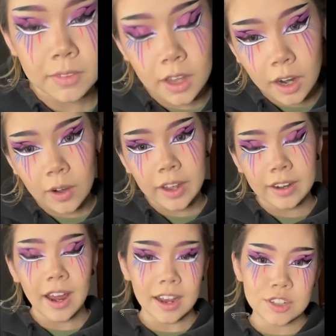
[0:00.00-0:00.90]
All right,
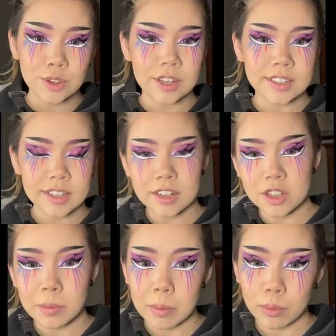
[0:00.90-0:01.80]
as you can see, there's
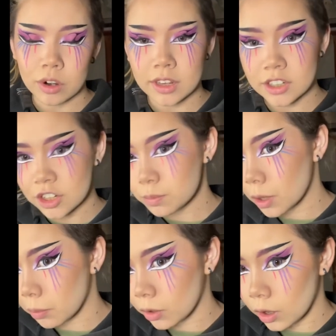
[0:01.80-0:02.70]
a bit more than just
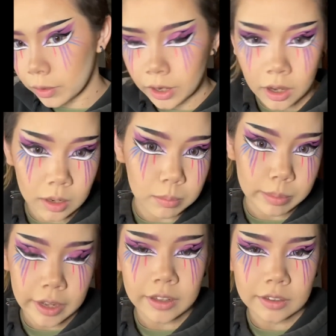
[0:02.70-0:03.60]
purple going on,
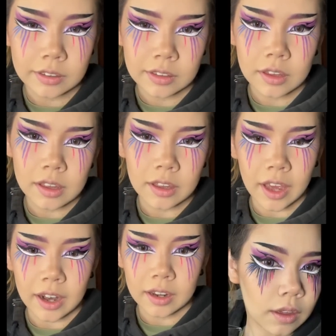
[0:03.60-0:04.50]
but you
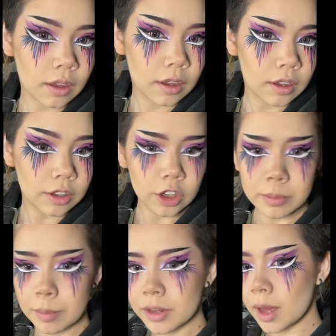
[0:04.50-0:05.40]
get it. You
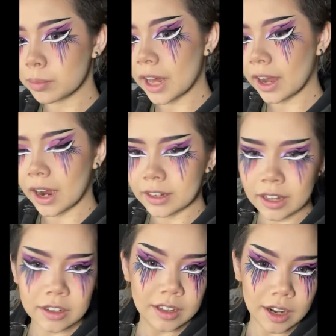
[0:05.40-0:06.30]
remember that black
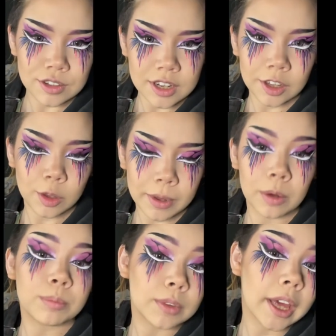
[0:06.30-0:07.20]
eyeliner that I was telling you
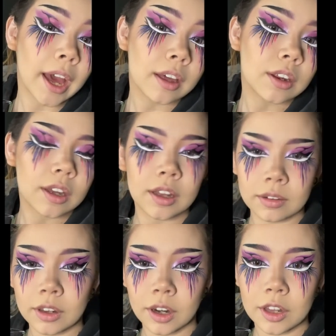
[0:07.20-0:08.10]
about? Yeah, you're gonna,
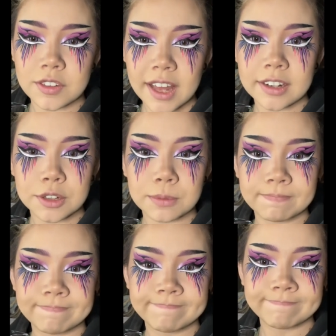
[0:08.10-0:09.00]
you're gonna use that too.
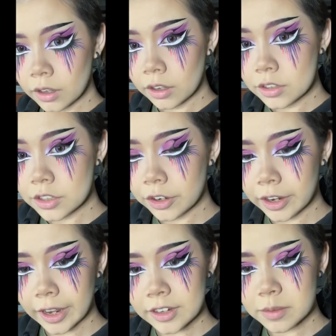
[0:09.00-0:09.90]
So you're
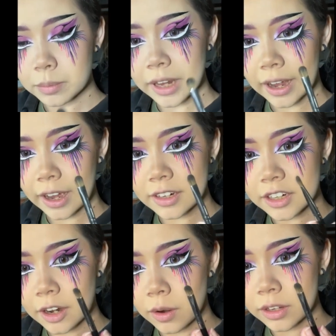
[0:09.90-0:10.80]
gonna get some black
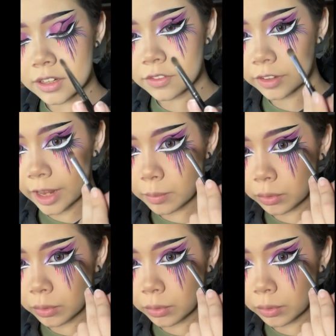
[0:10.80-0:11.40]
eyeshadow on this flat